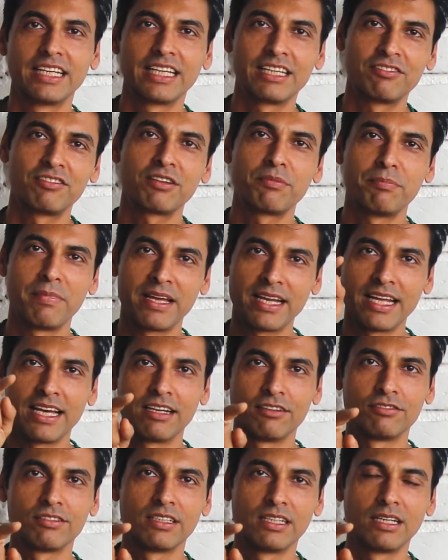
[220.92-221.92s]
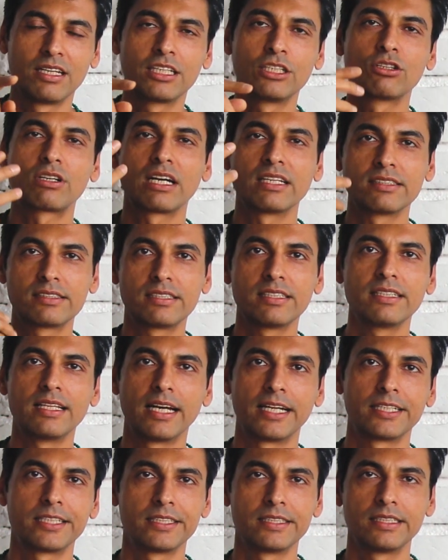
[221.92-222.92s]
Even men have. You can't see
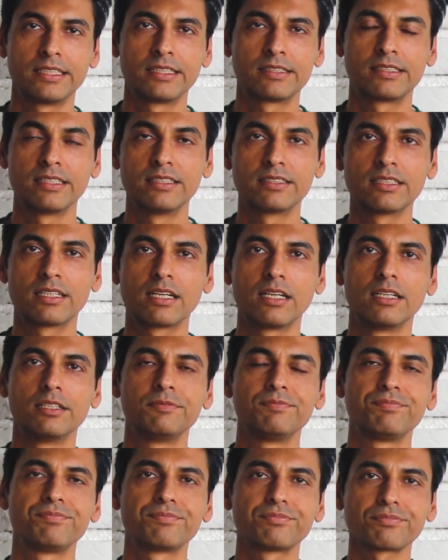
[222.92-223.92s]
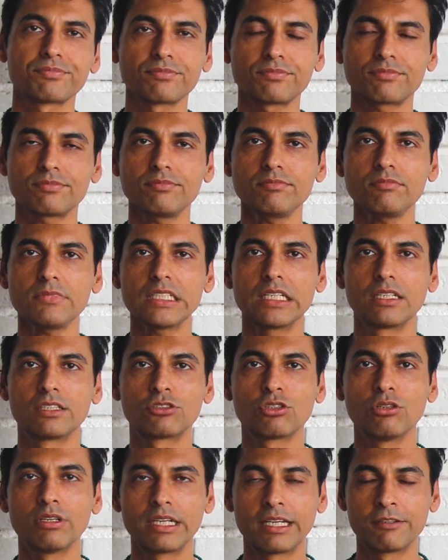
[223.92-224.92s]
that. It's internal.
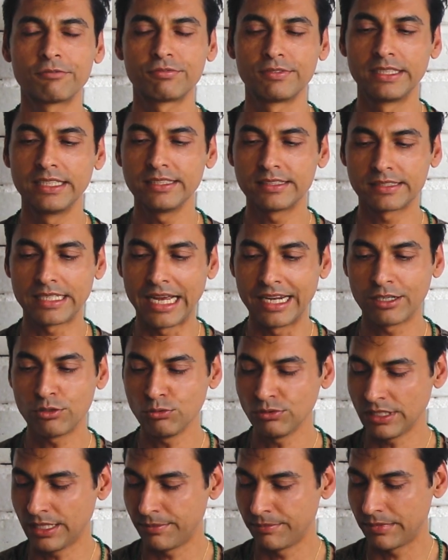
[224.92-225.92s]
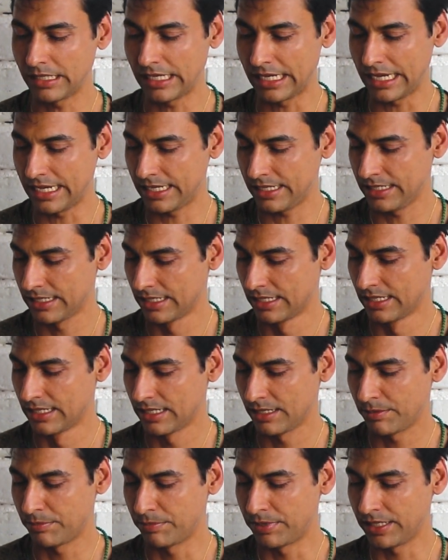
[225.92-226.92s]
So if these tattoos are uh,
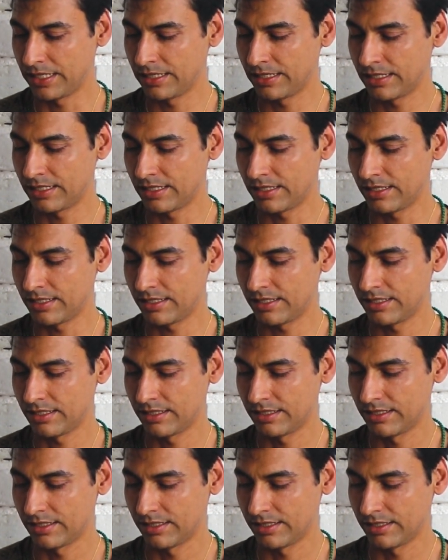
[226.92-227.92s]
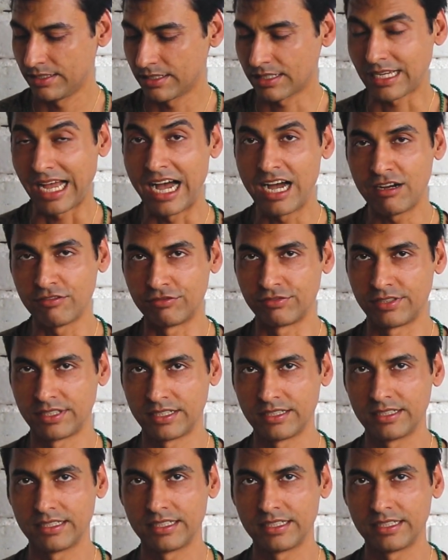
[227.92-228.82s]
being uh, carved